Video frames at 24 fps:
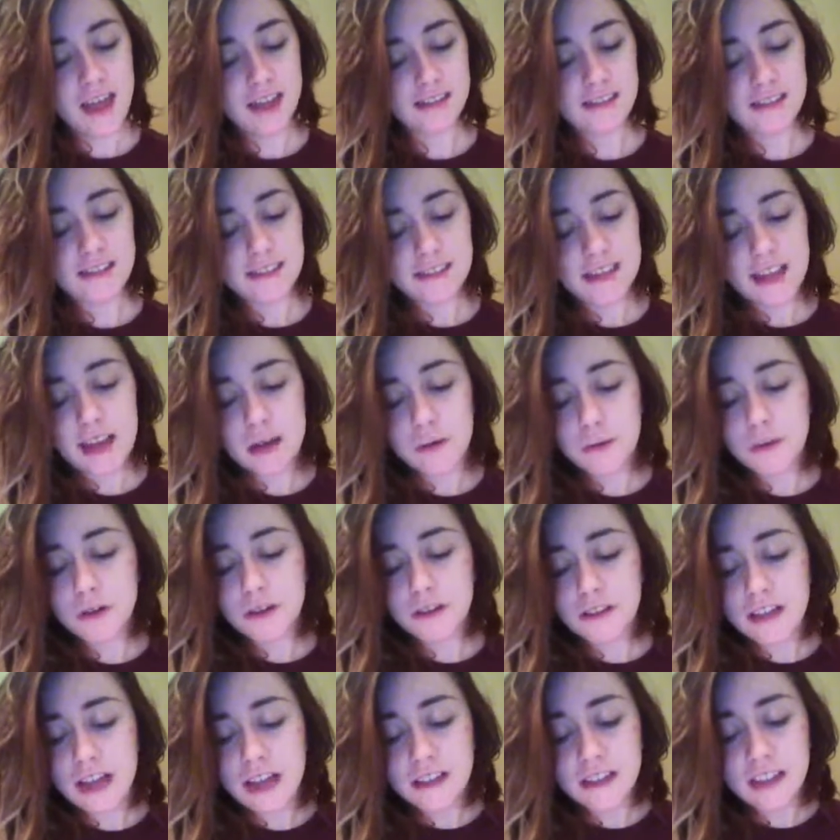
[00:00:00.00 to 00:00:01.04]
Instead, I will
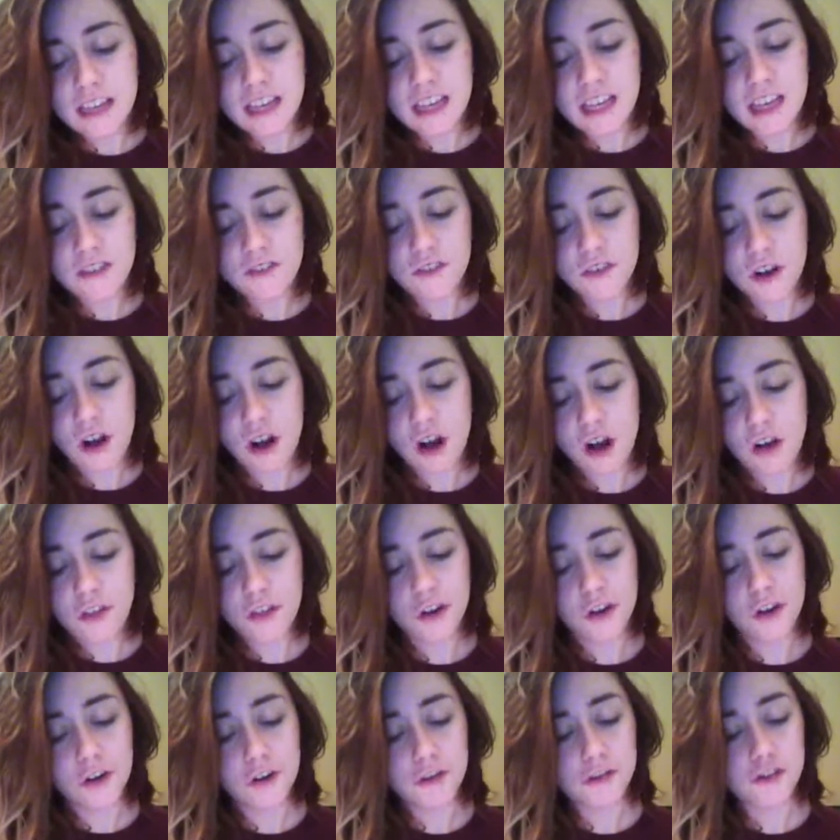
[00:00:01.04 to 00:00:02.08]
gladly give her all
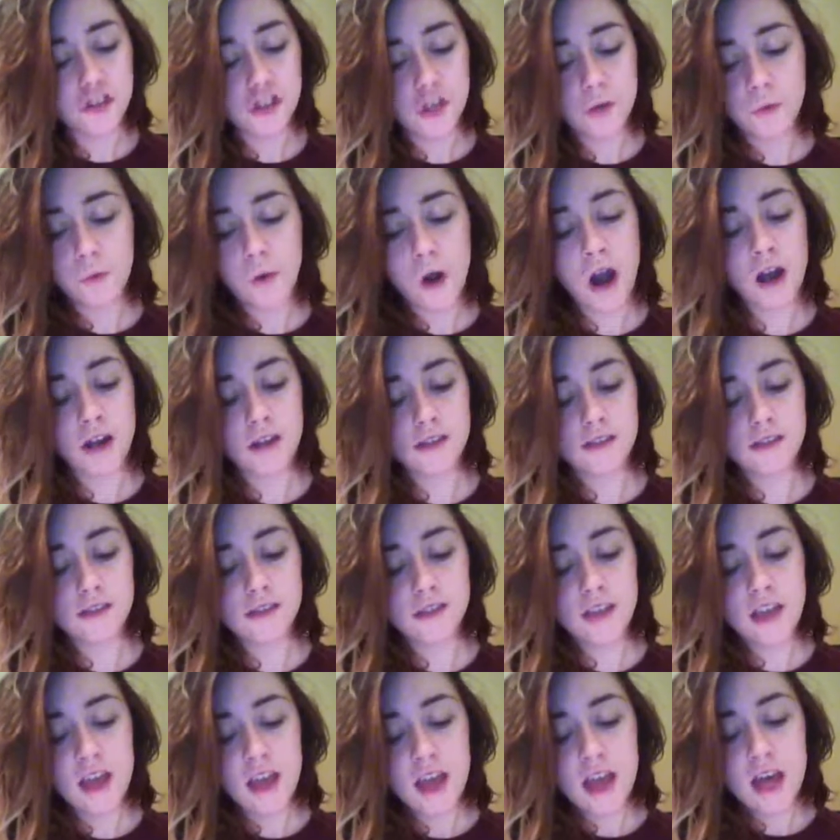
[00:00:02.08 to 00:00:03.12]
the earth she
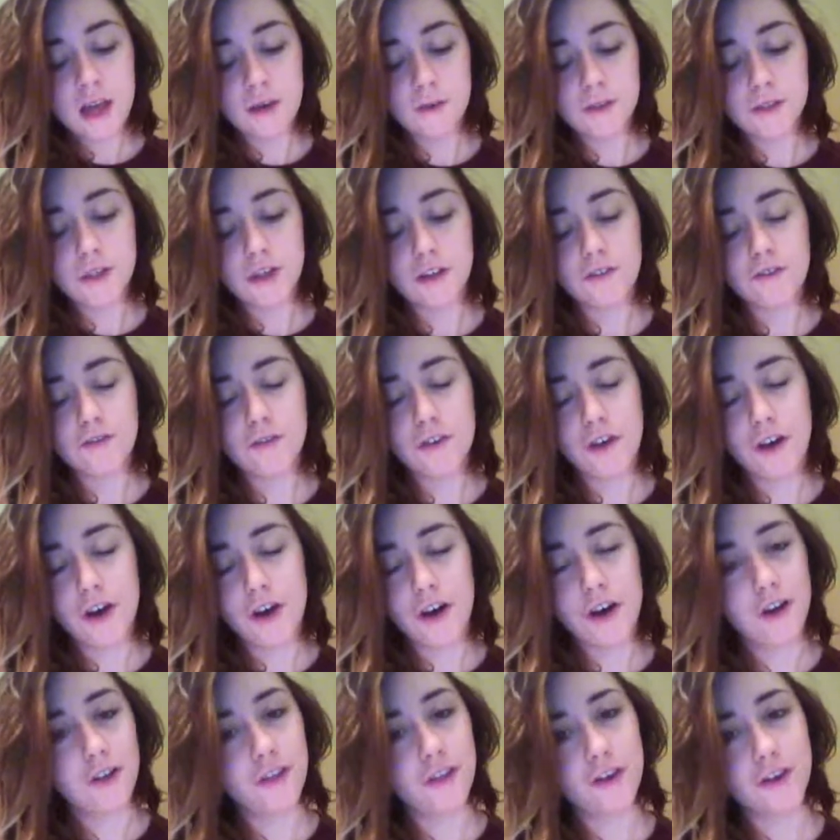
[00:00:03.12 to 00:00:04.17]
wants, in return for
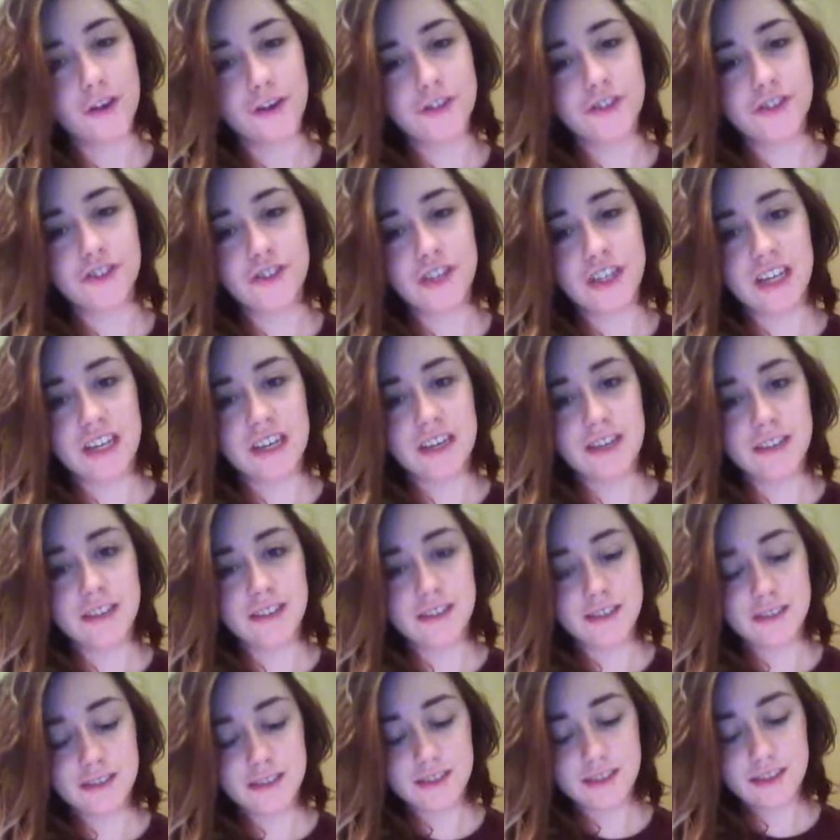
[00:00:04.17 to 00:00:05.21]
all the earth she
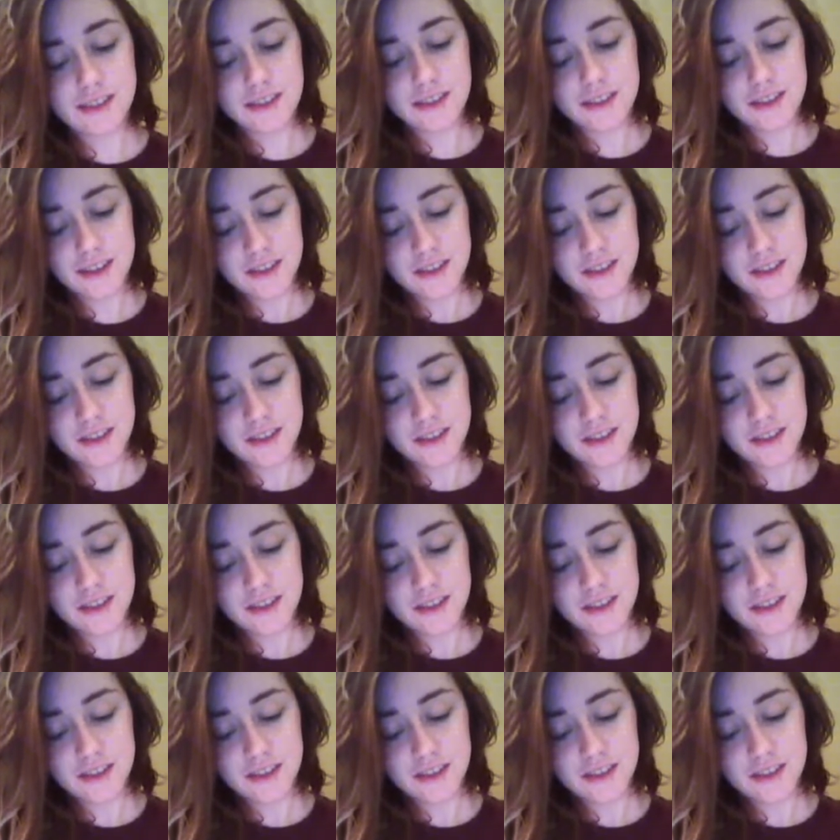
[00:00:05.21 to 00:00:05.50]
is.